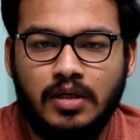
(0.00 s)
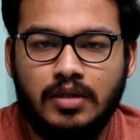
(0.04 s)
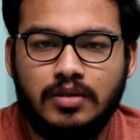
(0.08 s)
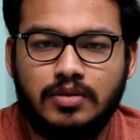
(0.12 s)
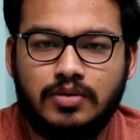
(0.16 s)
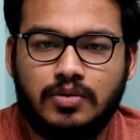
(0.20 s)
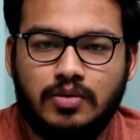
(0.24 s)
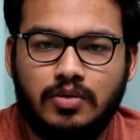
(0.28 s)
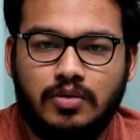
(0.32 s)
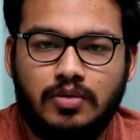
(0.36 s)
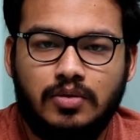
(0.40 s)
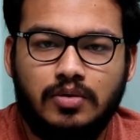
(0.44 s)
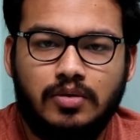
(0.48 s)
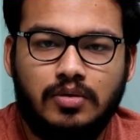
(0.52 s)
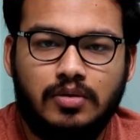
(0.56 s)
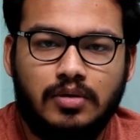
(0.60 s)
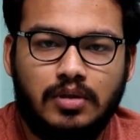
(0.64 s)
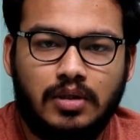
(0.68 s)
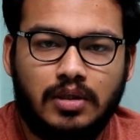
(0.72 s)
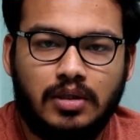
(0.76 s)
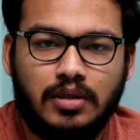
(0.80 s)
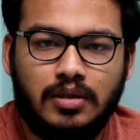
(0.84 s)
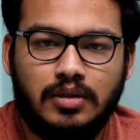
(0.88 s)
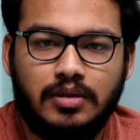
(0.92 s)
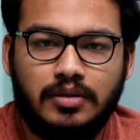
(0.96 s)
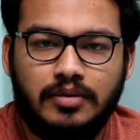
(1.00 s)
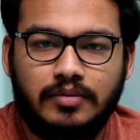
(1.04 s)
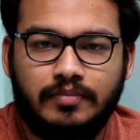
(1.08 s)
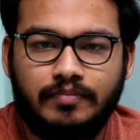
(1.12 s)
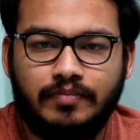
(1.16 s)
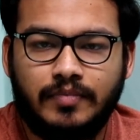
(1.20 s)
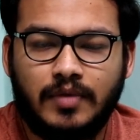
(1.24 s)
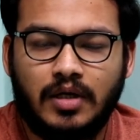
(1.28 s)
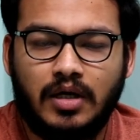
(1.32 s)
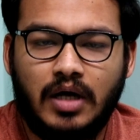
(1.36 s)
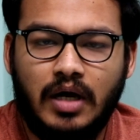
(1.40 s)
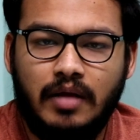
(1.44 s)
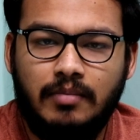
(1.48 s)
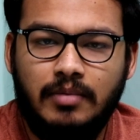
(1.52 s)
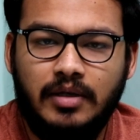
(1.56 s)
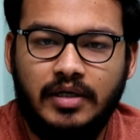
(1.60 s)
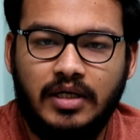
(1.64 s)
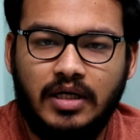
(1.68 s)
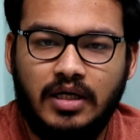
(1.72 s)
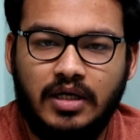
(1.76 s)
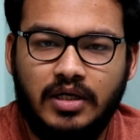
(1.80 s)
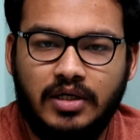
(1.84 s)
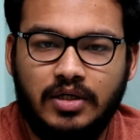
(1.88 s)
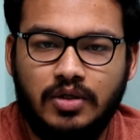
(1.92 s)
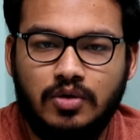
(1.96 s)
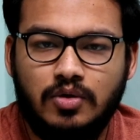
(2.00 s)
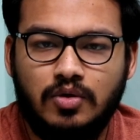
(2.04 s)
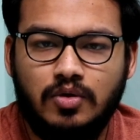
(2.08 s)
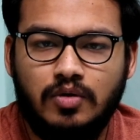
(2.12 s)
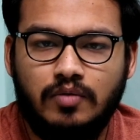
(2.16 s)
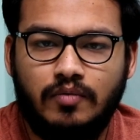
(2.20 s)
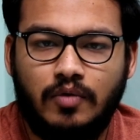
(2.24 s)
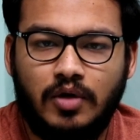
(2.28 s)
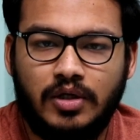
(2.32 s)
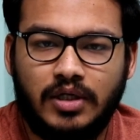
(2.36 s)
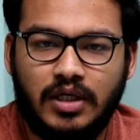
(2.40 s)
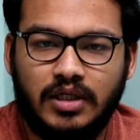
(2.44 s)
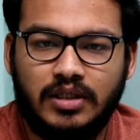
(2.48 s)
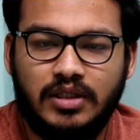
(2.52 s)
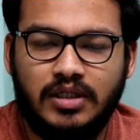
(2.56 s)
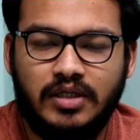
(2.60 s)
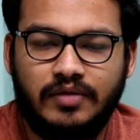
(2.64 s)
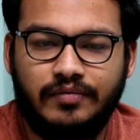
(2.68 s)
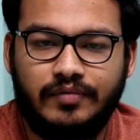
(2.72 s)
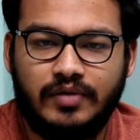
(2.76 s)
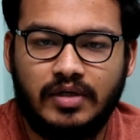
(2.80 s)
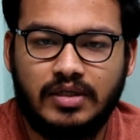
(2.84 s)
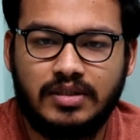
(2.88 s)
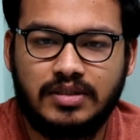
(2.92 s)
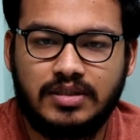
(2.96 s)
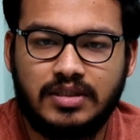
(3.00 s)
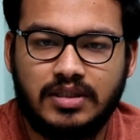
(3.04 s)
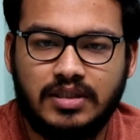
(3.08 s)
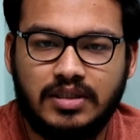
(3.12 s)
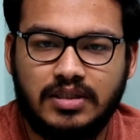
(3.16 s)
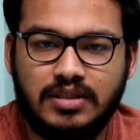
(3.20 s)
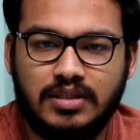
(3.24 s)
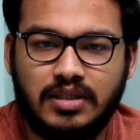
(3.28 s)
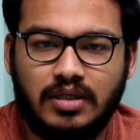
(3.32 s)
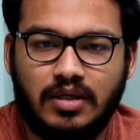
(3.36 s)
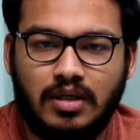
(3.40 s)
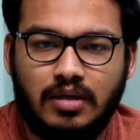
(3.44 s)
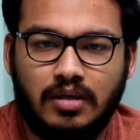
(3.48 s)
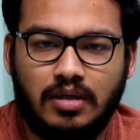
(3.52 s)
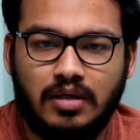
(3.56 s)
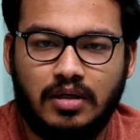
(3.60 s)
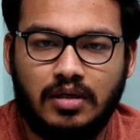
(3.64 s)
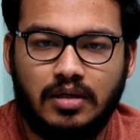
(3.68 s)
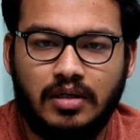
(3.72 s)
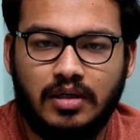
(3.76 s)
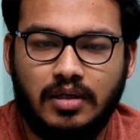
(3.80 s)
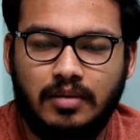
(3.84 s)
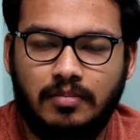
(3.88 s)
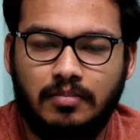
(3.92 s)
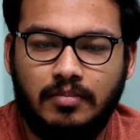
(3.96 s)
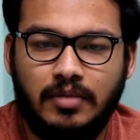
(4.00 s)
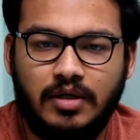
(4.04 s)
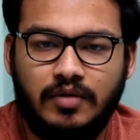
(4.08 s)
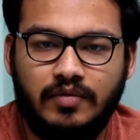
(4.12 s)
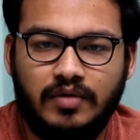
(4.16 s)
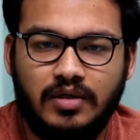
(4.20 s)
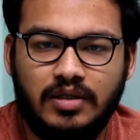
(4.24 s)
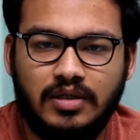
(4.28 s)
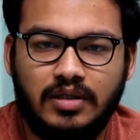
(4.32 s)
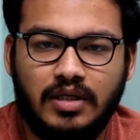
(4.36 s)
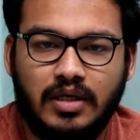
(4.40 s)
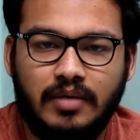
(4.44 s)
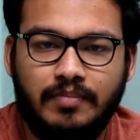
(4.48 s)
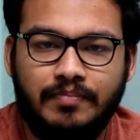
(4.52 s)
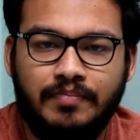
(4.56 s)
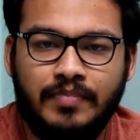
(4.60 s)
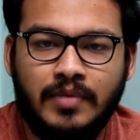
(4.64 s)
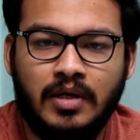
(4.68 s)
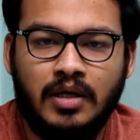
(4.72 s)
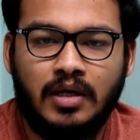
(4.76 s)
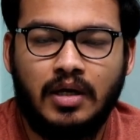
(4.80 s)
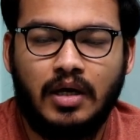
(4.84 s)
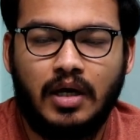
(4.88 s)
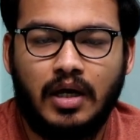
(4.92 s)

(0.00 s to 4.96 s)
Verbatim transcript: So I'll be telling you what are the differences in between them,